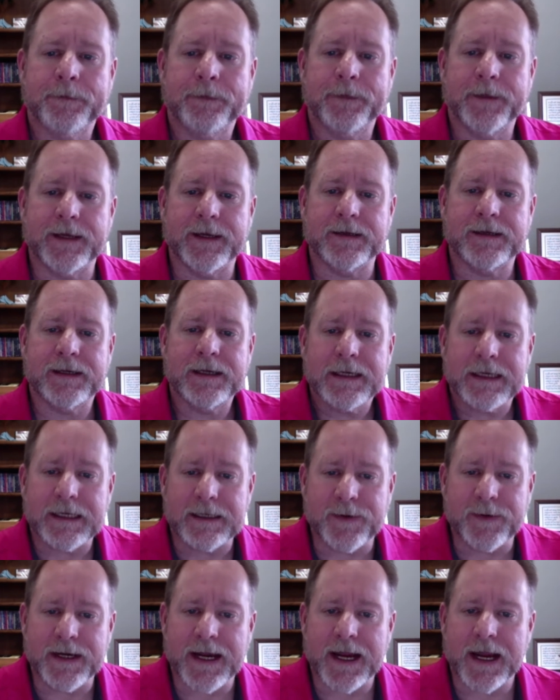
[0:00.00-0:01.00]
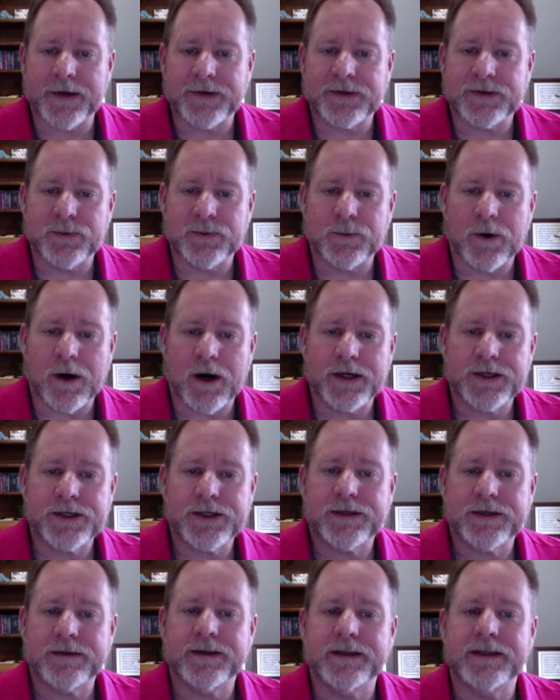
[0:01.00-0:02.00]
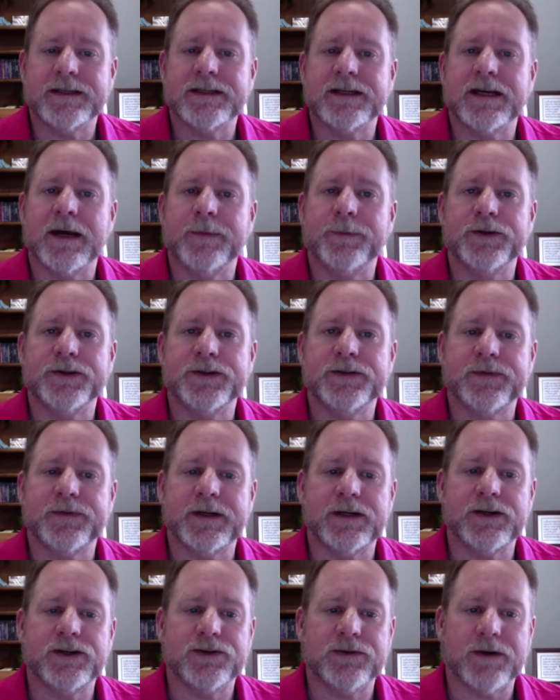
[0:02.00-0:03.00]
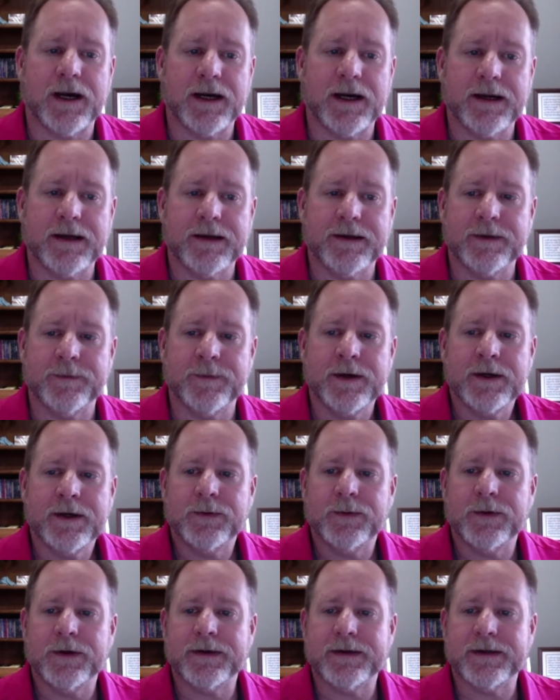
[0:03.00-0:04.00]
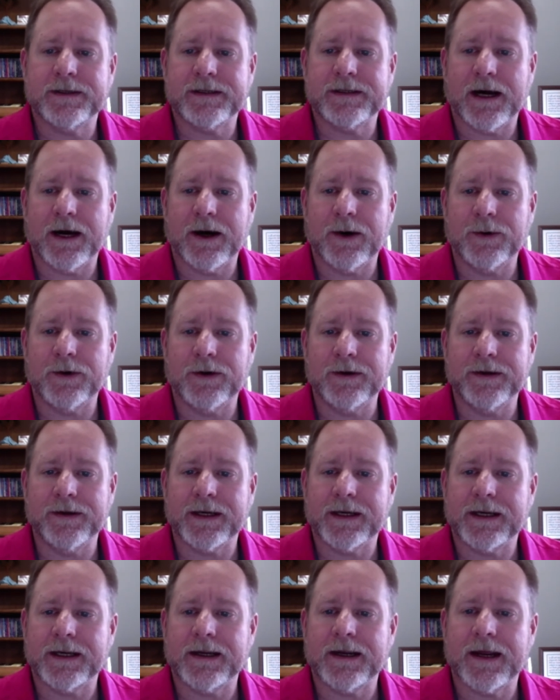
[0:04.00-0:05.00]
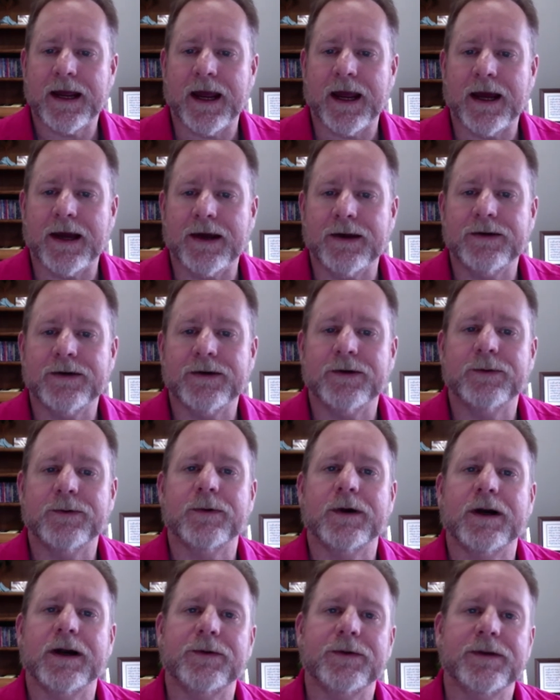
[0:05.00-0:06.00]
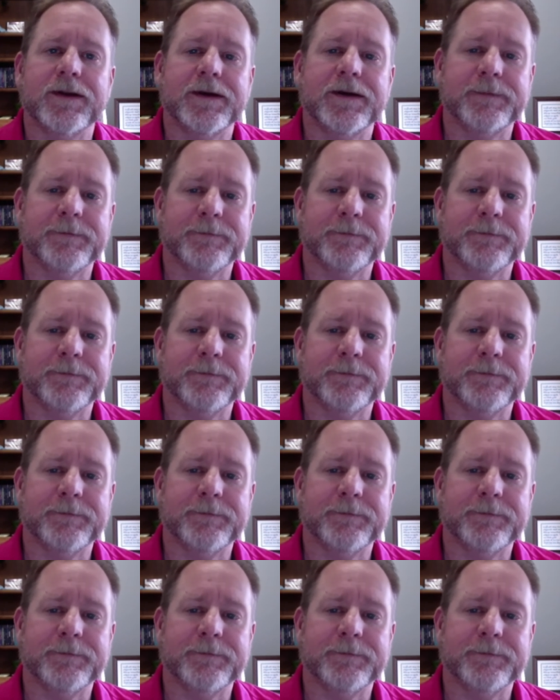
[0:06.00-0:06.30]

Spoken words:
Then he began to wash the disciples' feet, drying them with the towel that he had around them.